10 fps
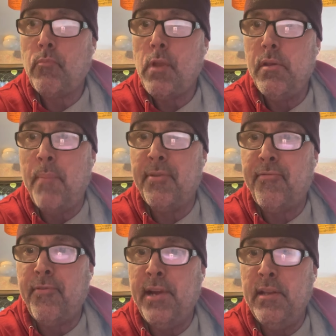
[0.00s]
Number
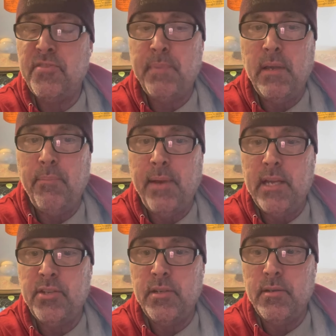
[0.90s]
three, just being
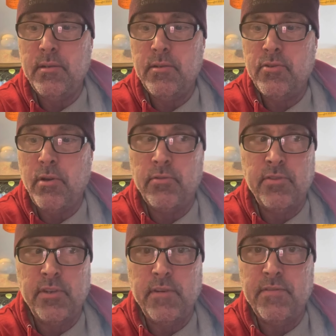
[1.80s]
patient. Don't
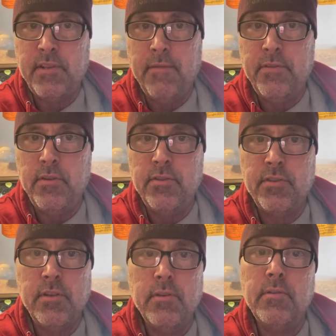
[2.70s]
serve stuff too
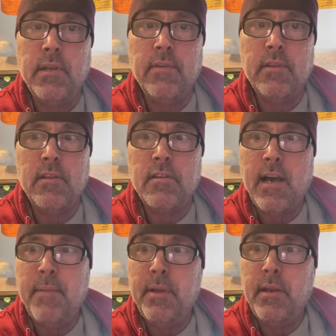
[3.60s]
soon. Give it the
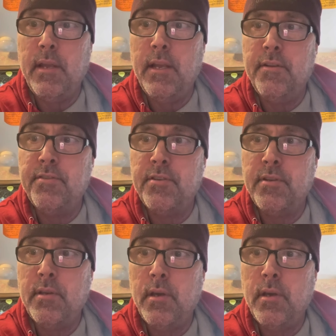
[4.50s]
time it needs.